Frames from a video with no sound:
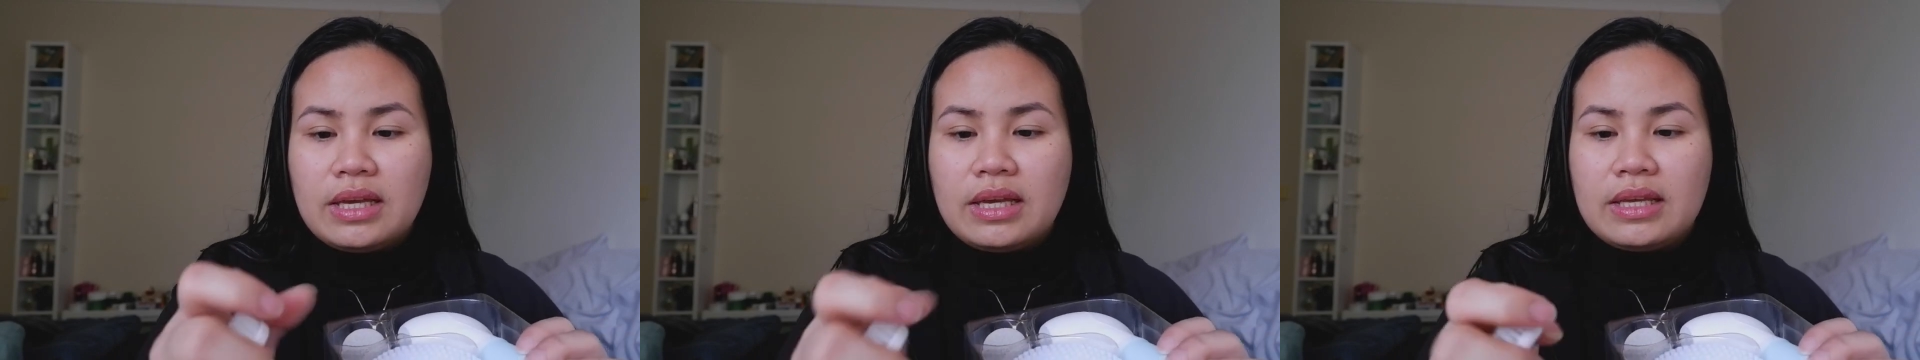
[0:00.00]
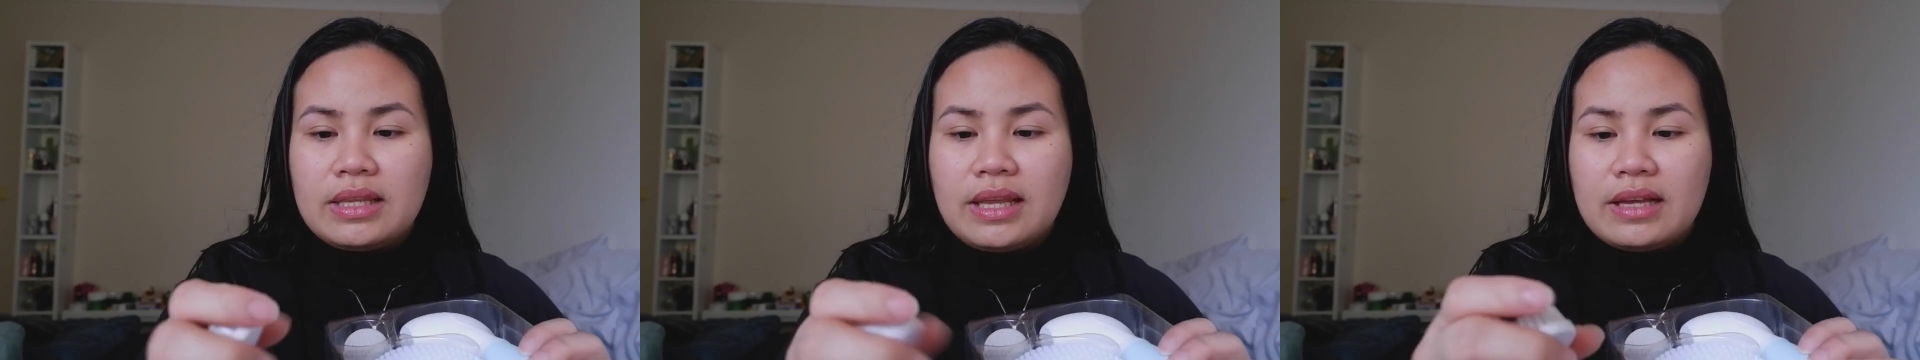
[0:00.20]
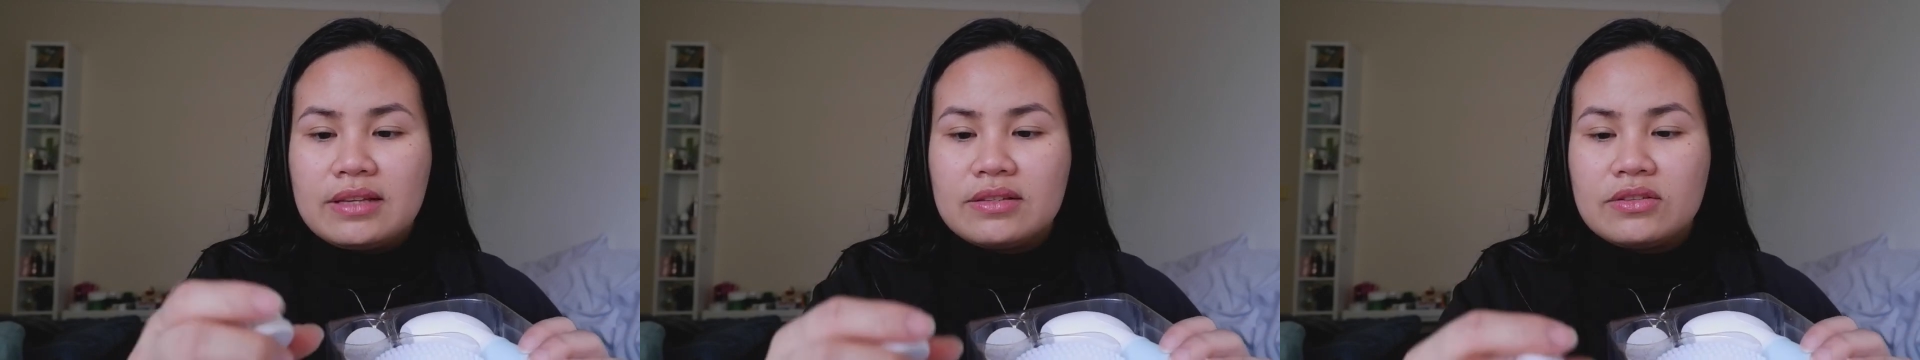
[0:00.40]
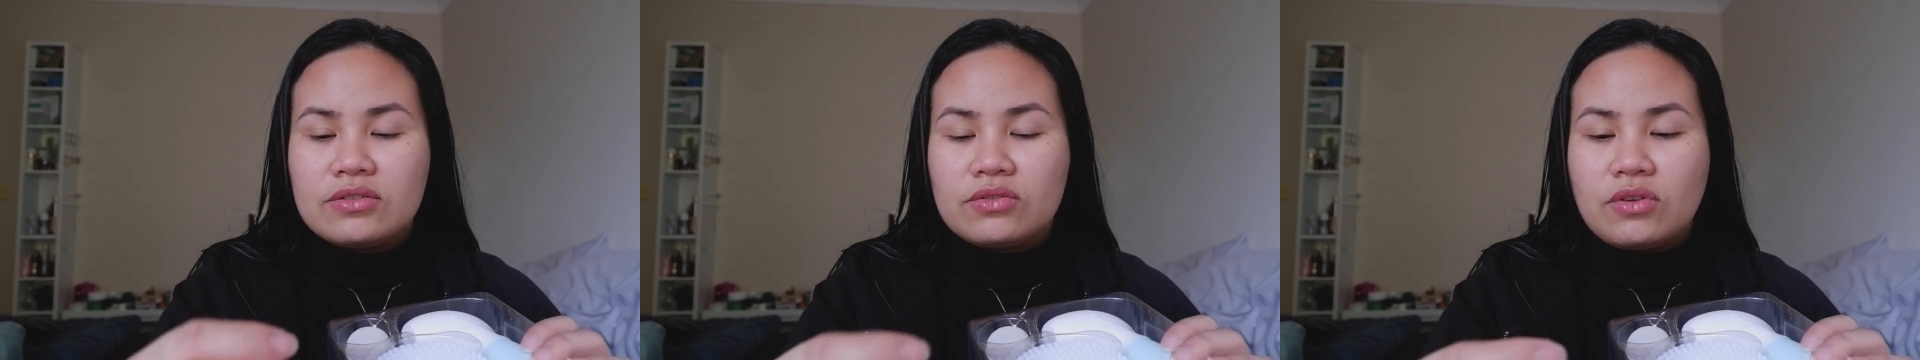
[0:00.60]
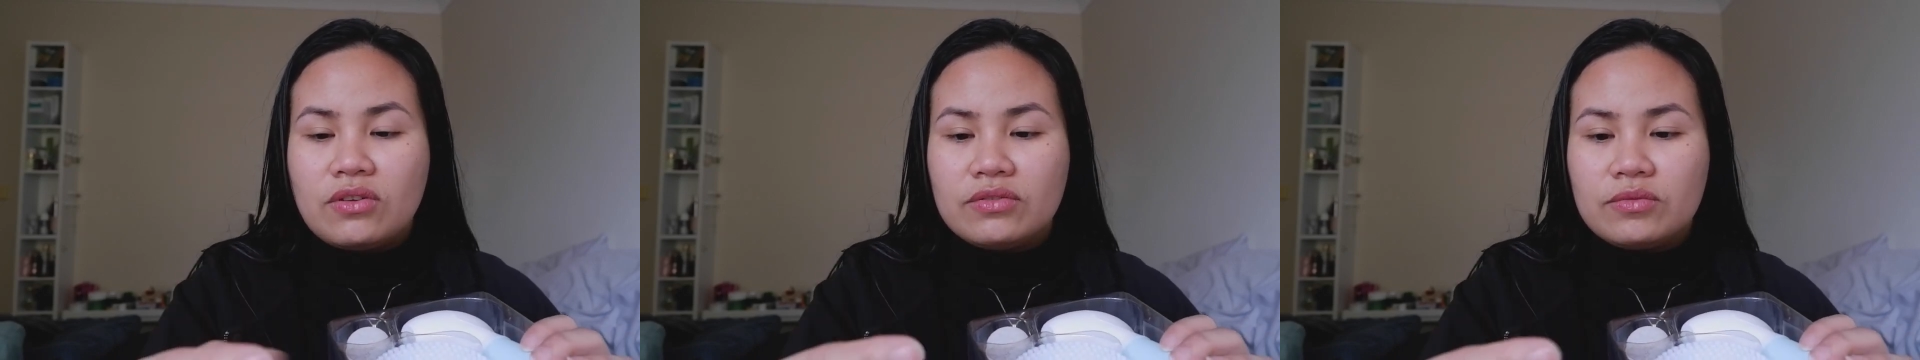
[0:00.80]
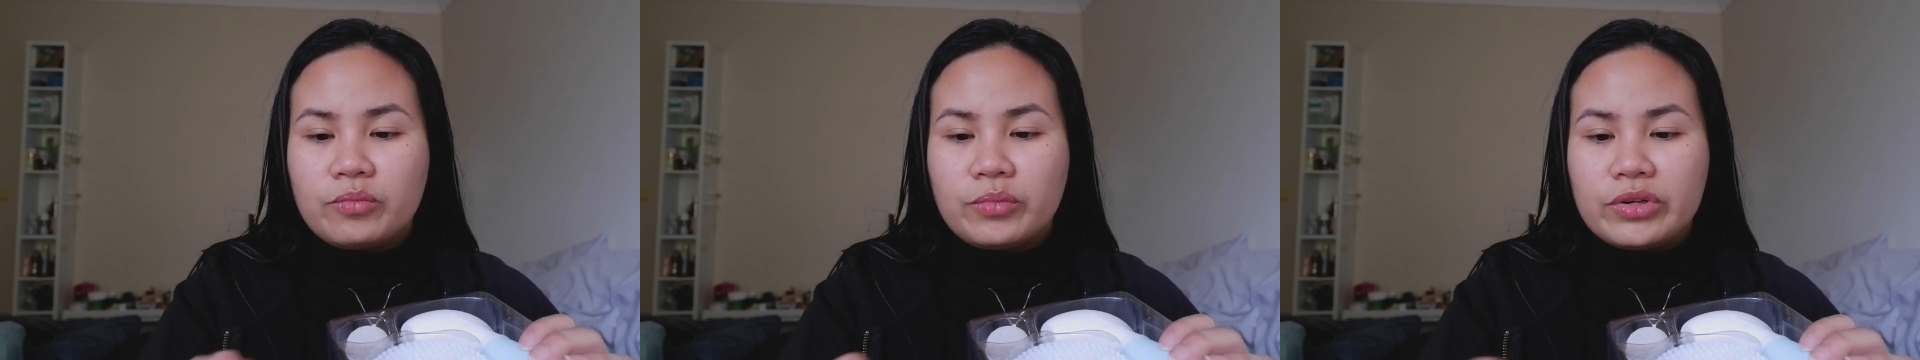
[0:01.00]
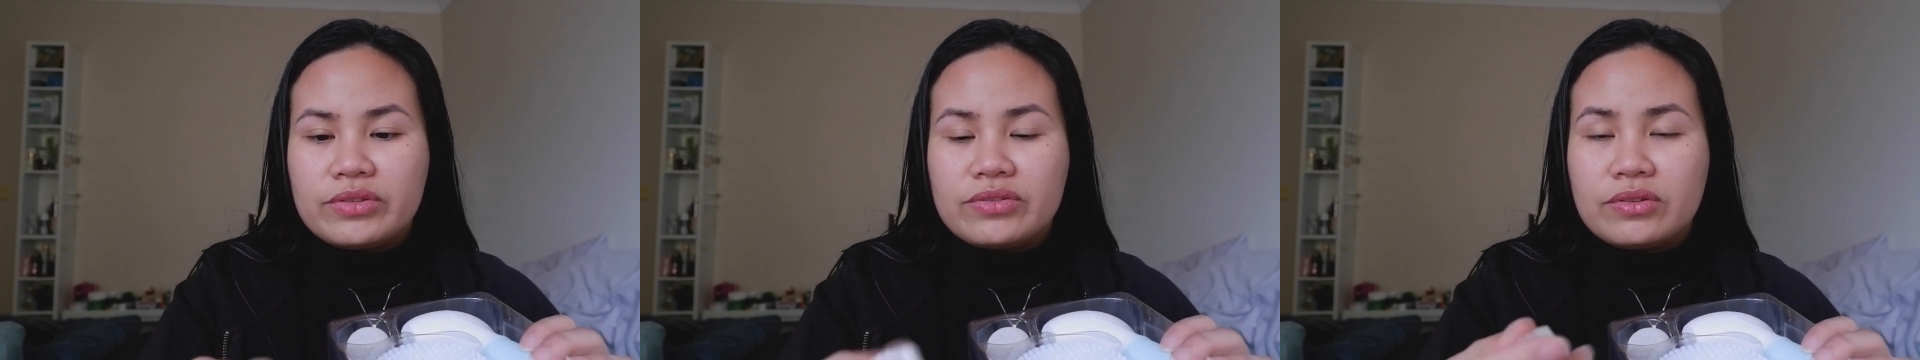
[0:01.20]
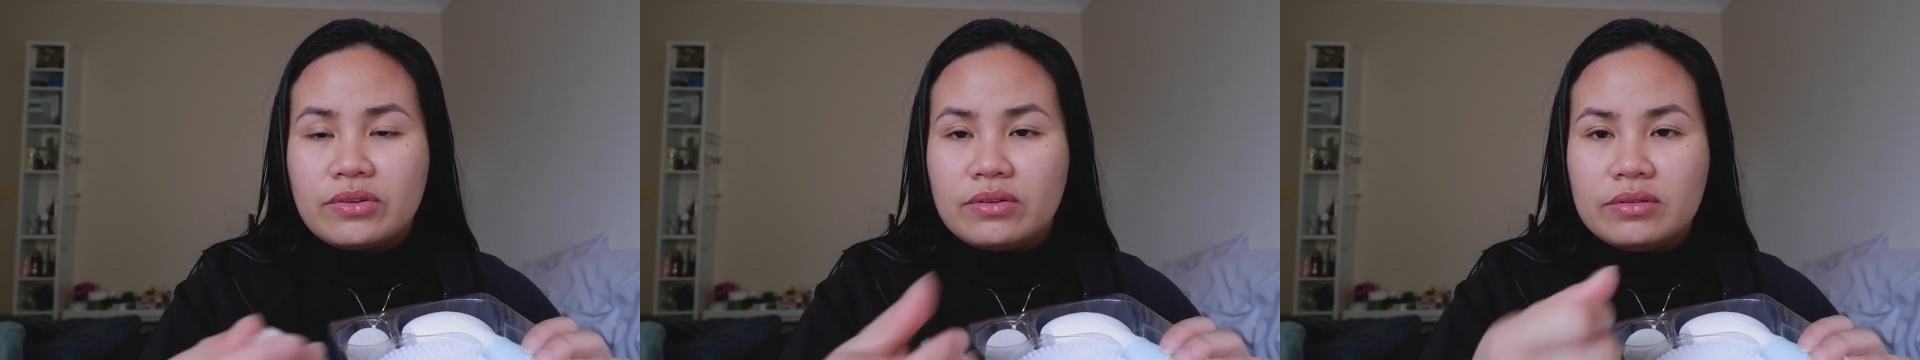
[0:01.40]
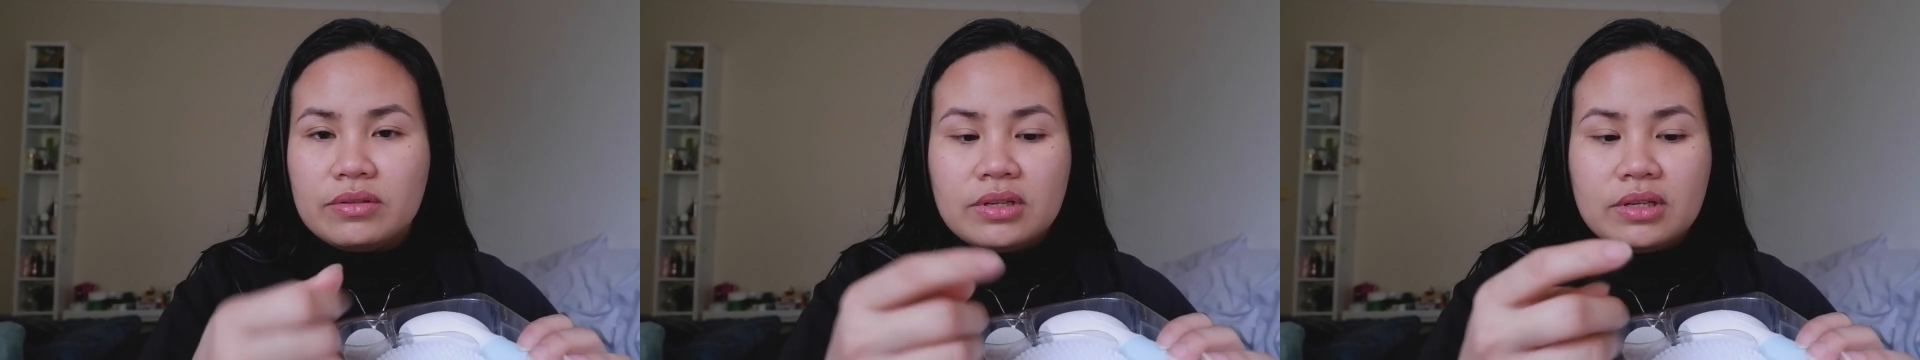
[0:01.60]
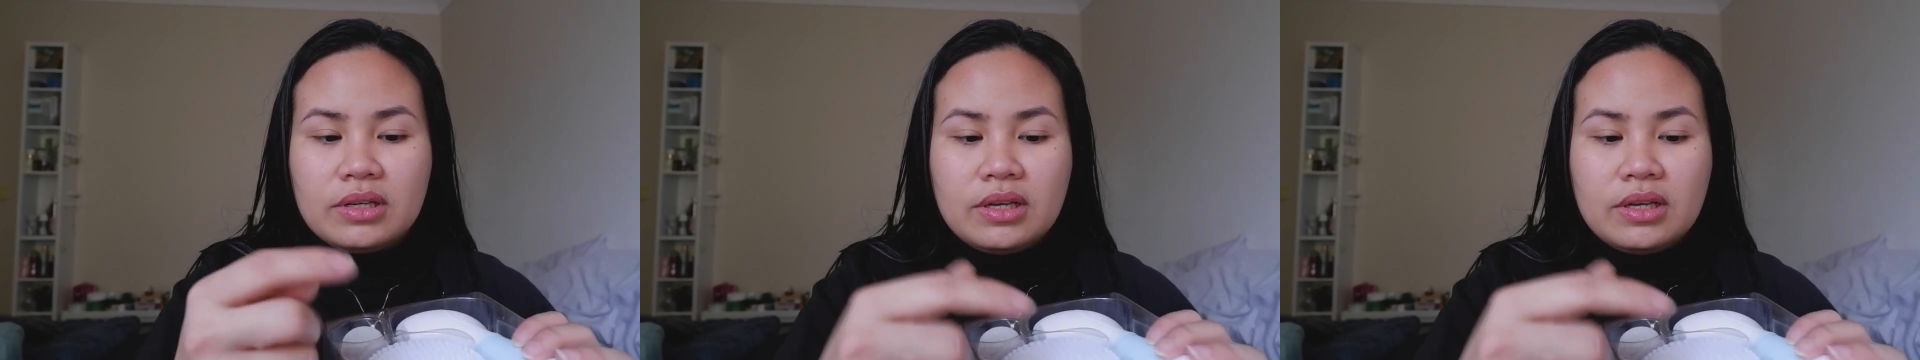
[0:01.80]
It has a soft bristle.